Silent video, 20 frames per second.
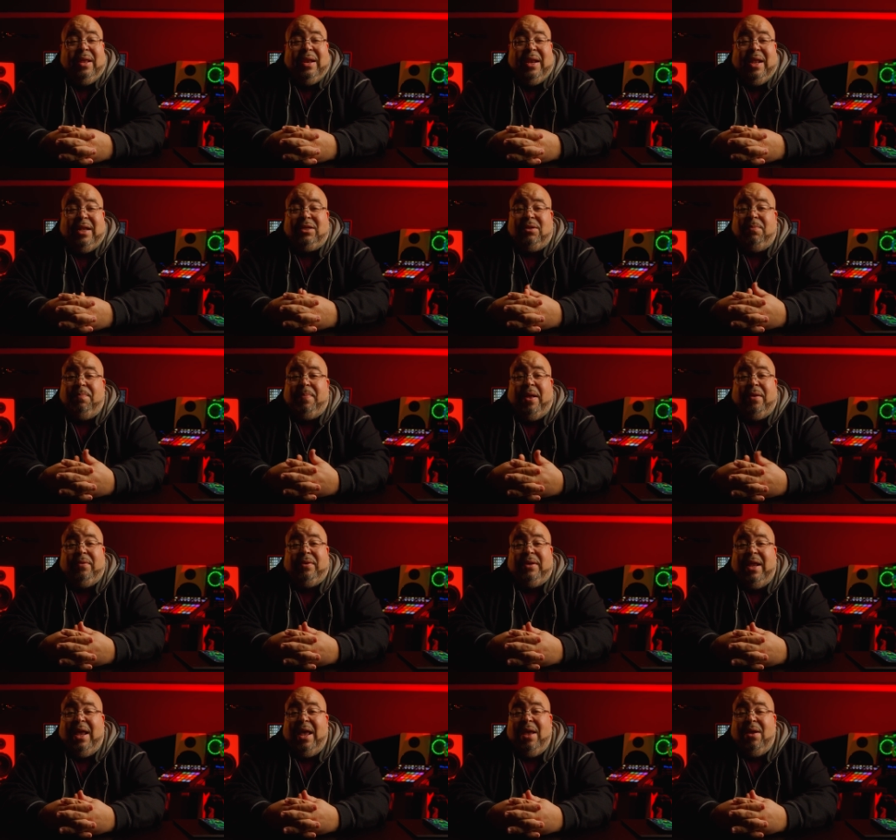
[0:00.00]
that's
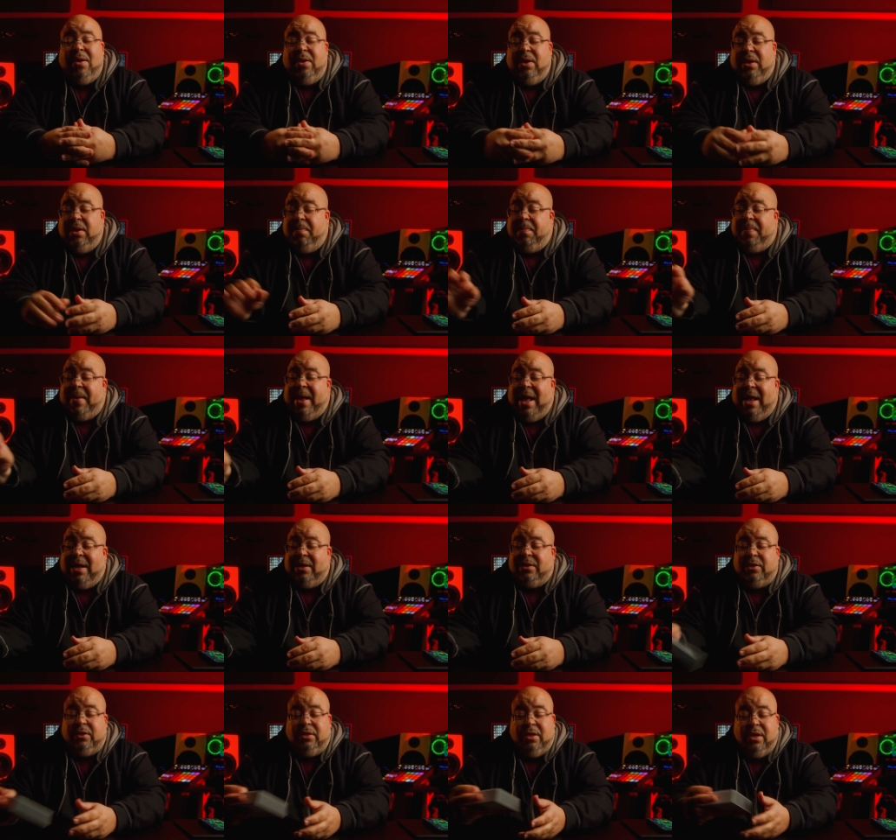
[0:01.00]
about that in the
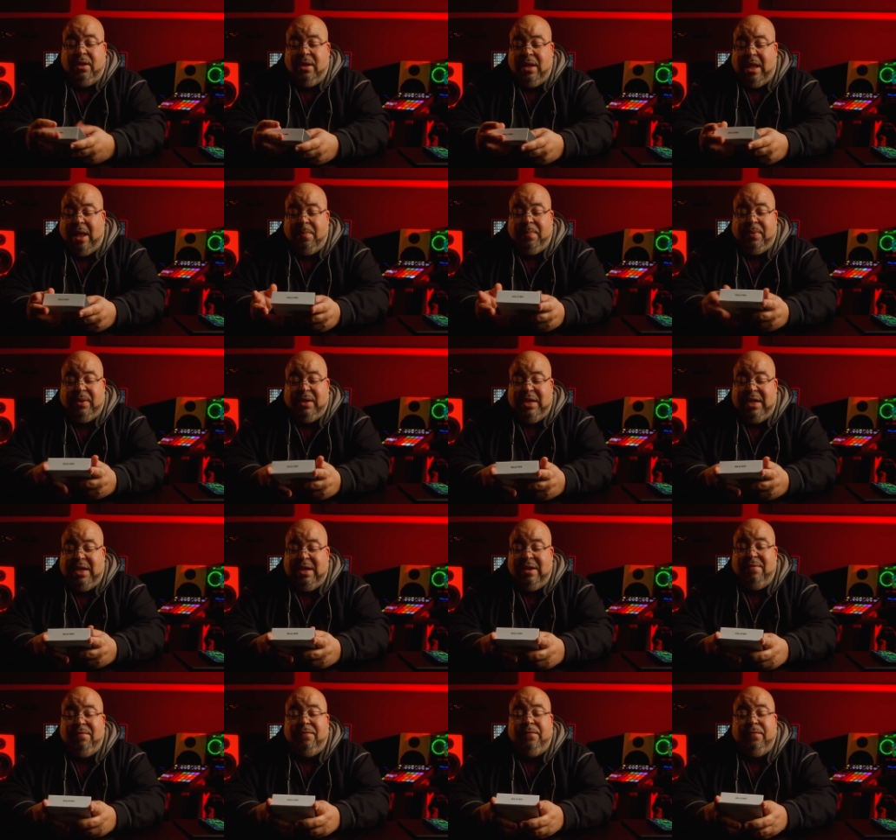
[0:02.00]
box. I
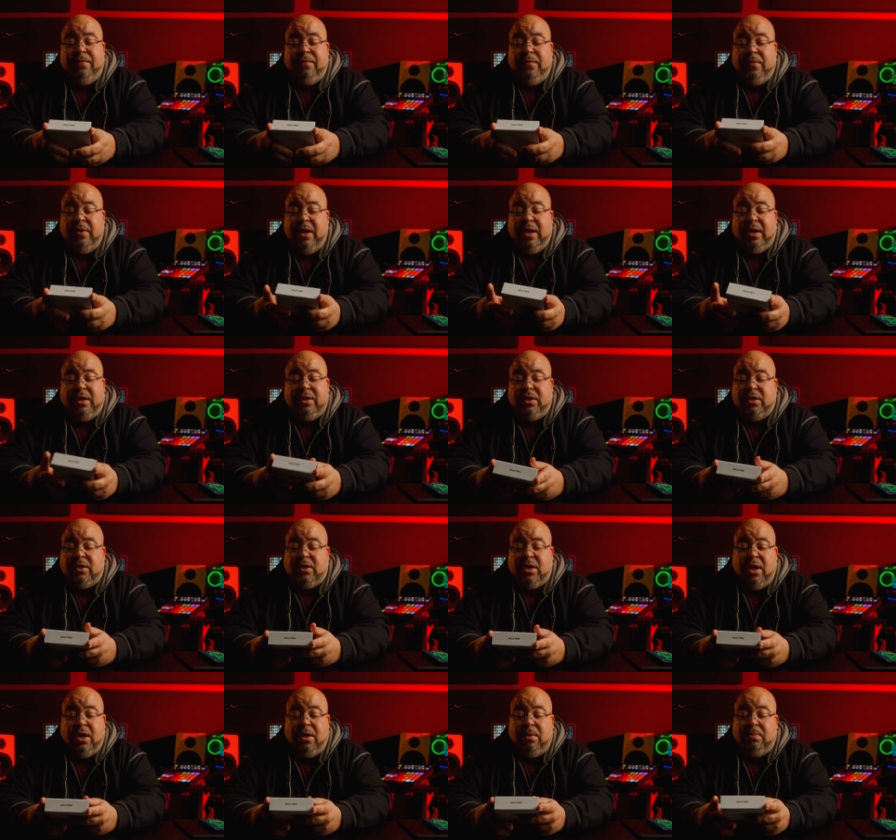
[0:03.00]
believe it
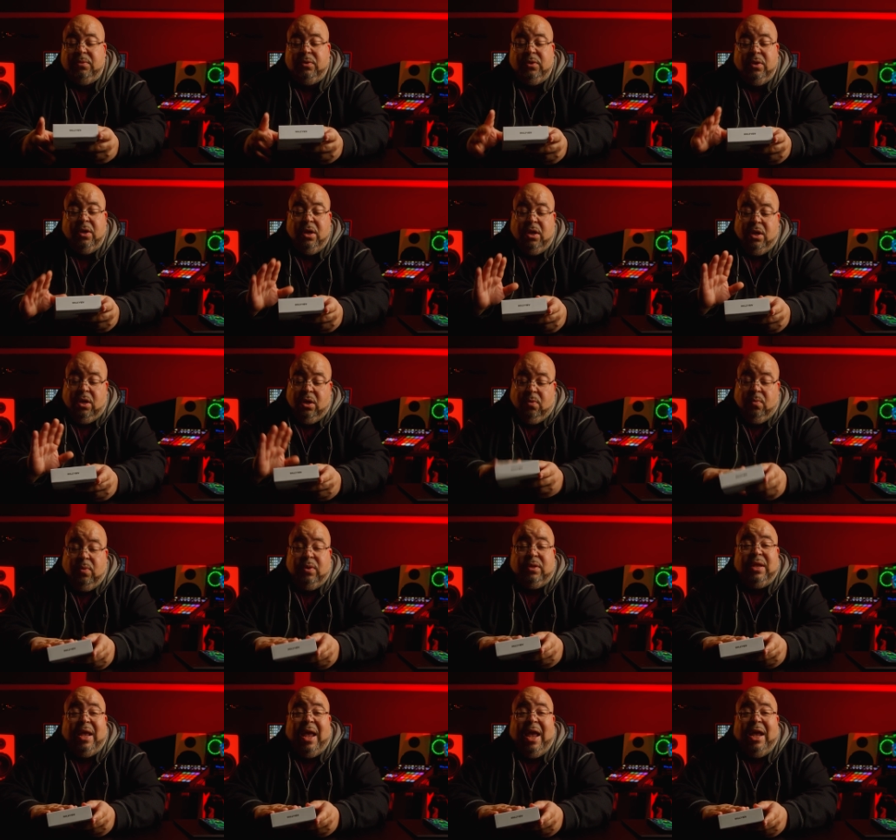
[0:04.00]
just comes
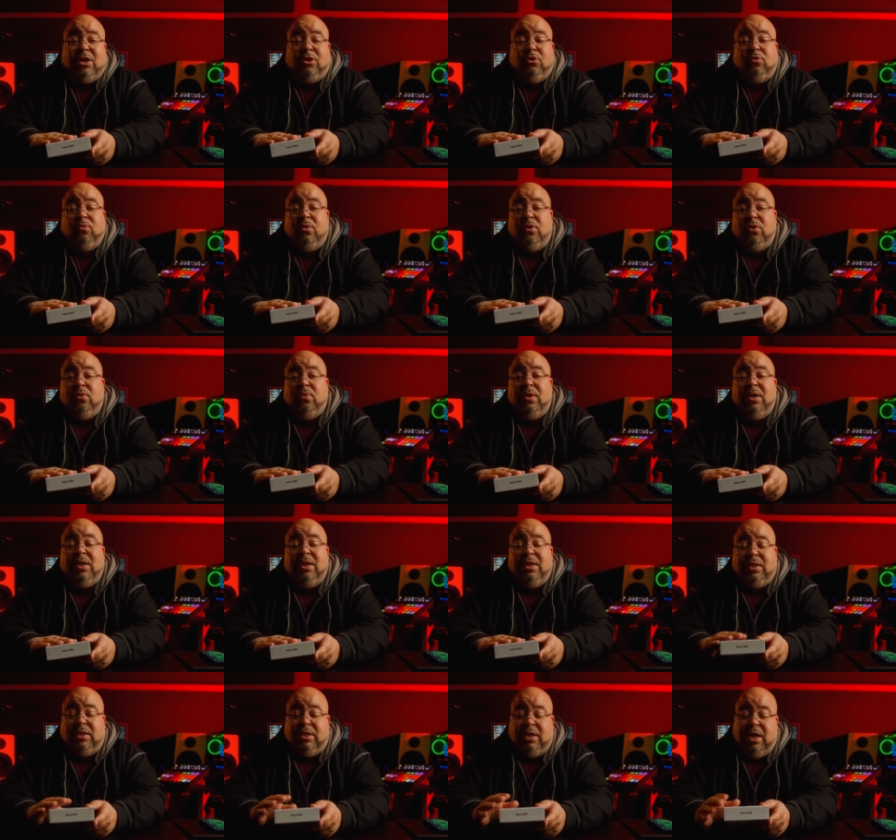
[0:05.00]
with the actual unit
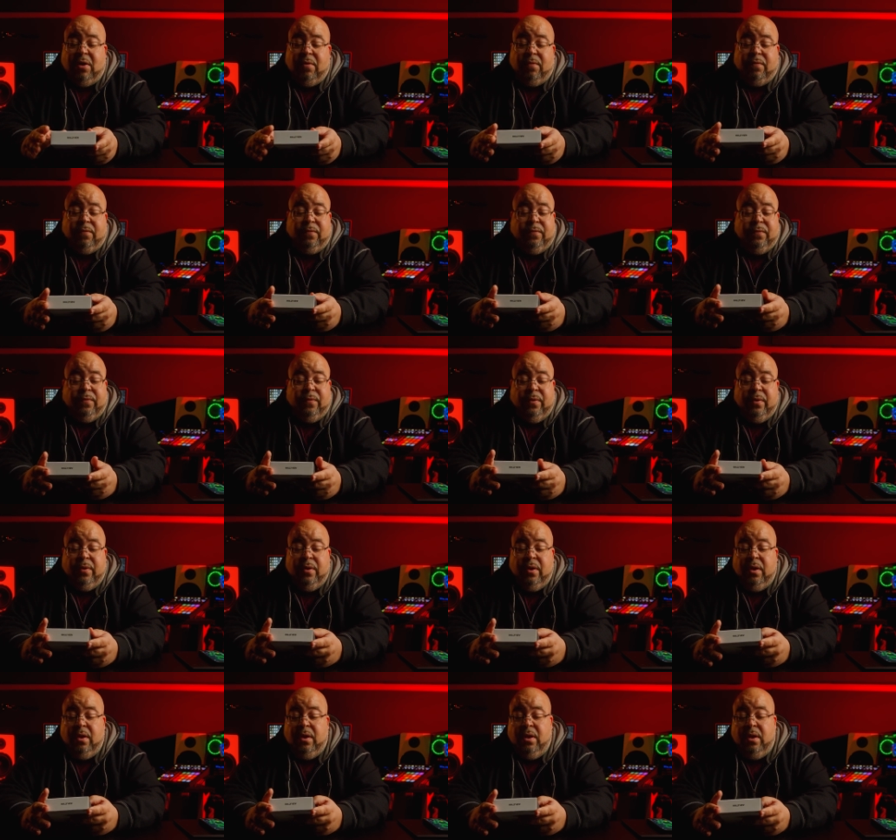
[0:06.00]
itself.
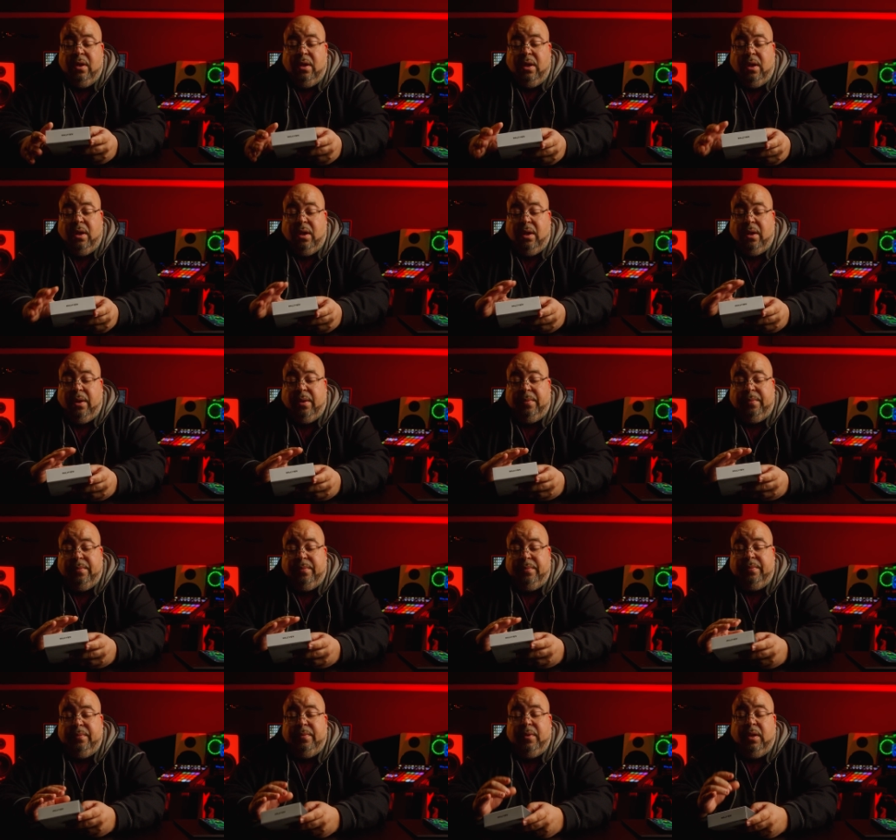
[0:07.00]

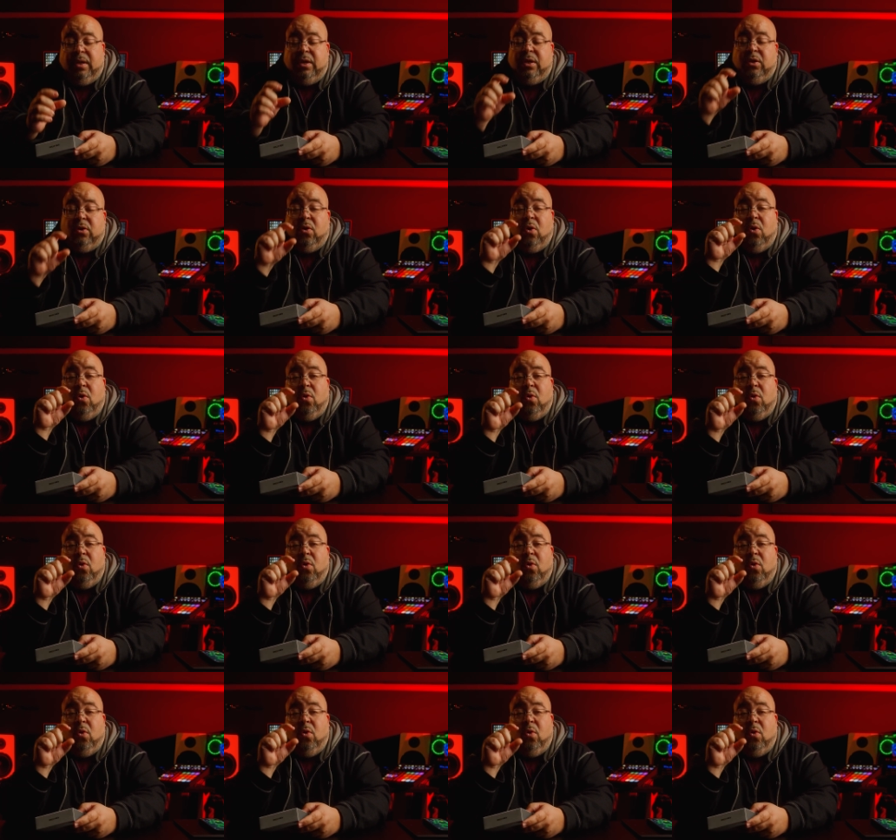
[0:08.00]
Um, a little